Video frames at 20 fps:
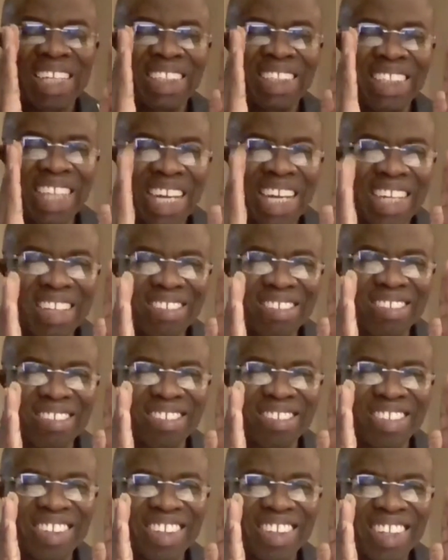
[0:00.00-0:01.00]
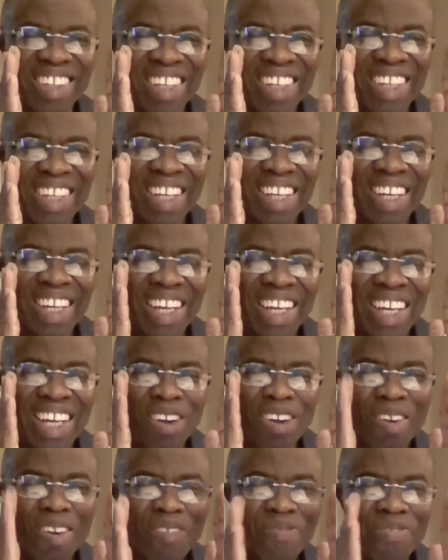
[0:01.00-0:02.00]
There is a
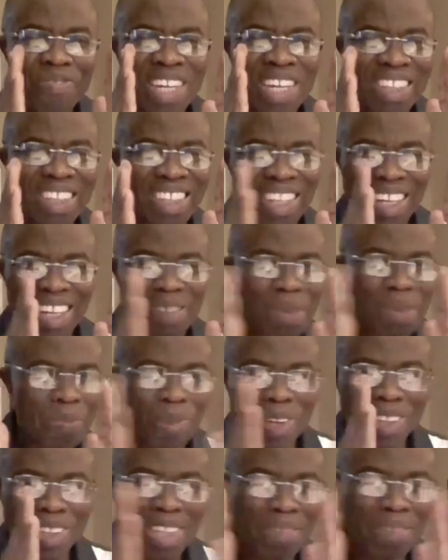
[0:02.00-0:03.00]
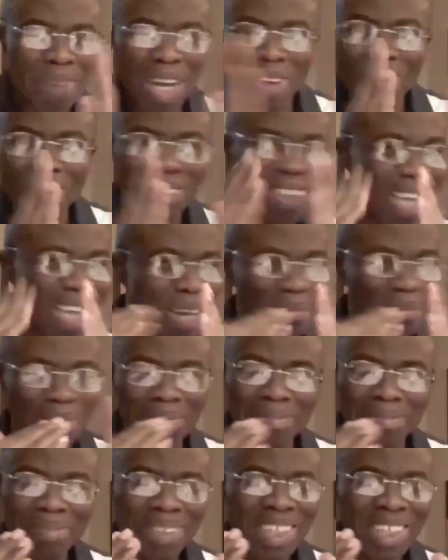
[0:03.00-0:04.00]
conflict, let me put it in my own term.
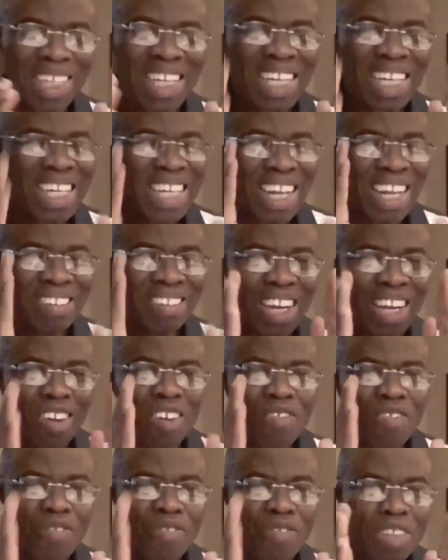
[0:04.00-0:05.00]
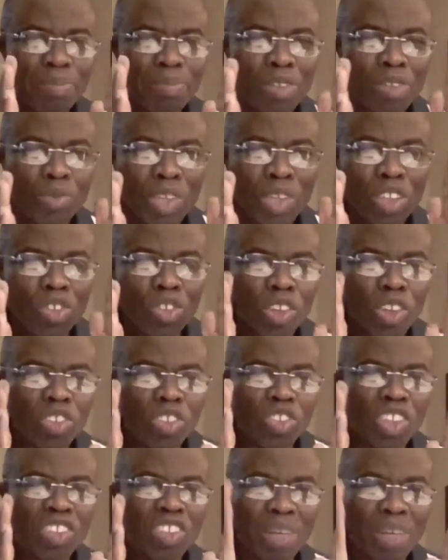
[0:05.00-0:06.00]
There's a conflict between
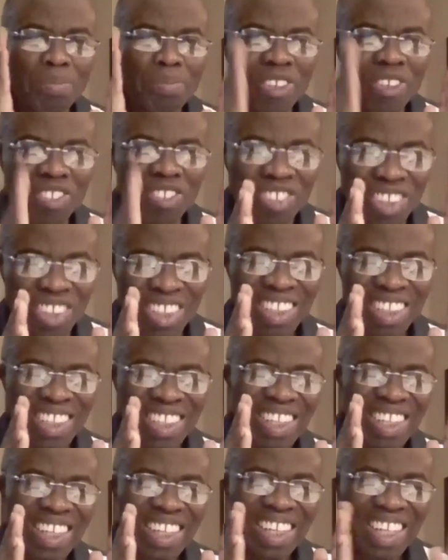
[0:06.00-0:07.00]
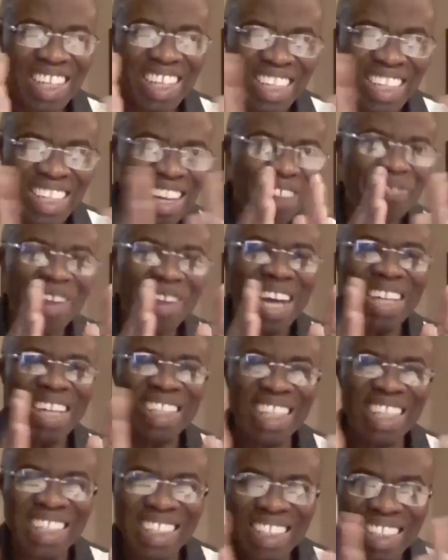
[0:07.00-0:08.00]
justice and mercy, and they are
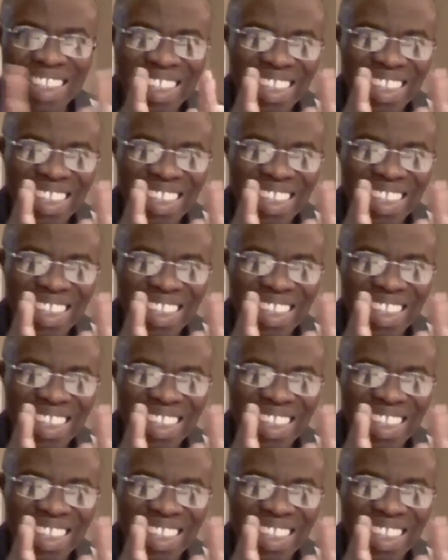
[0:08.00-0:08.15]
fighting.